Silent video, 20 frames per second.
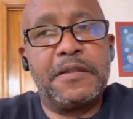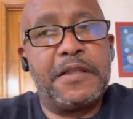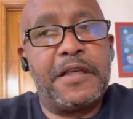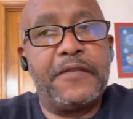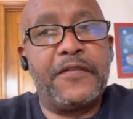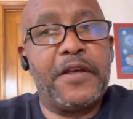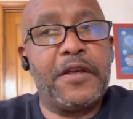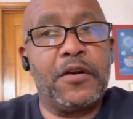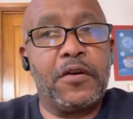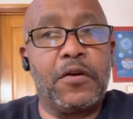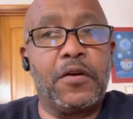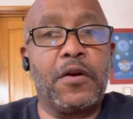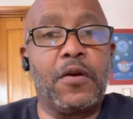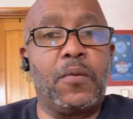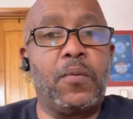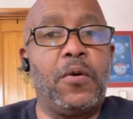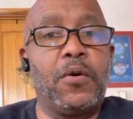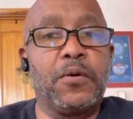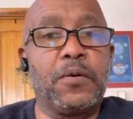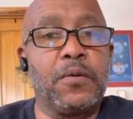giving her a
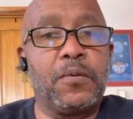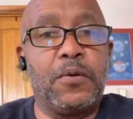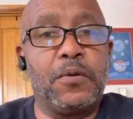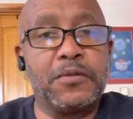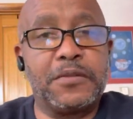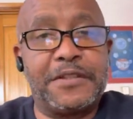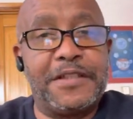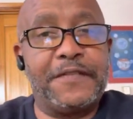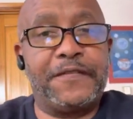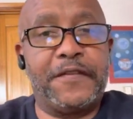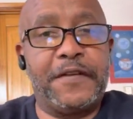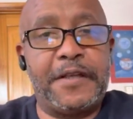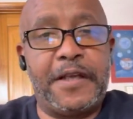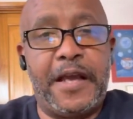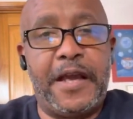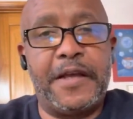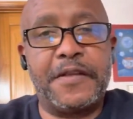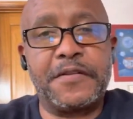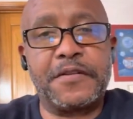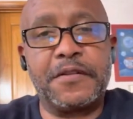quote-unquote different
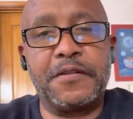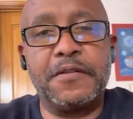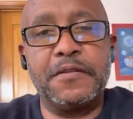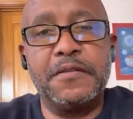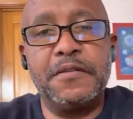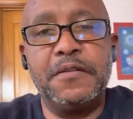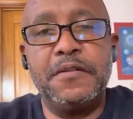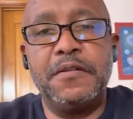answer,